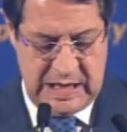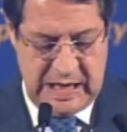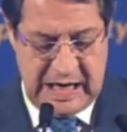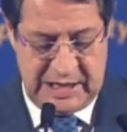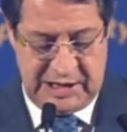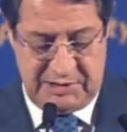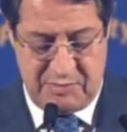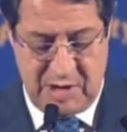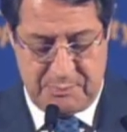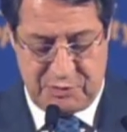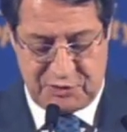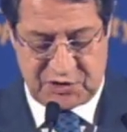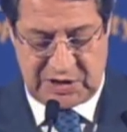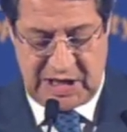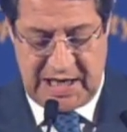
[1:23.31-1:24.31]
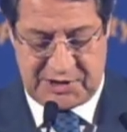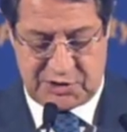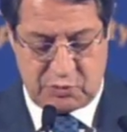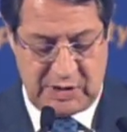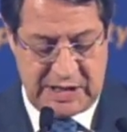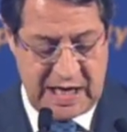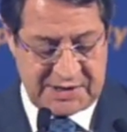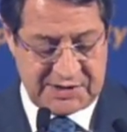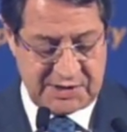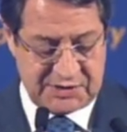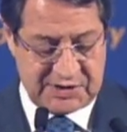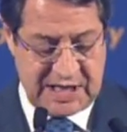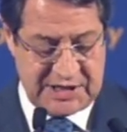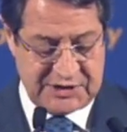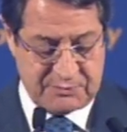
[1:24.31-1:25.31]
and the Member States will
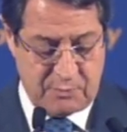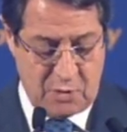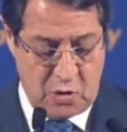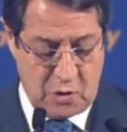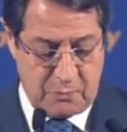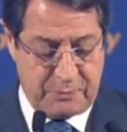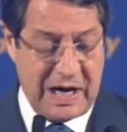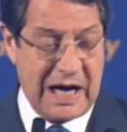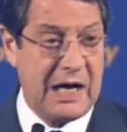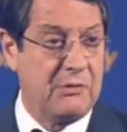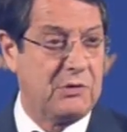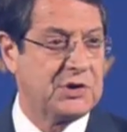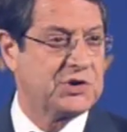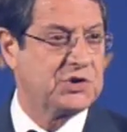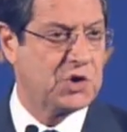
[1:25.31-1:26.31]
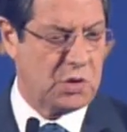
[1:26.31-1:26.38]
exercise more powers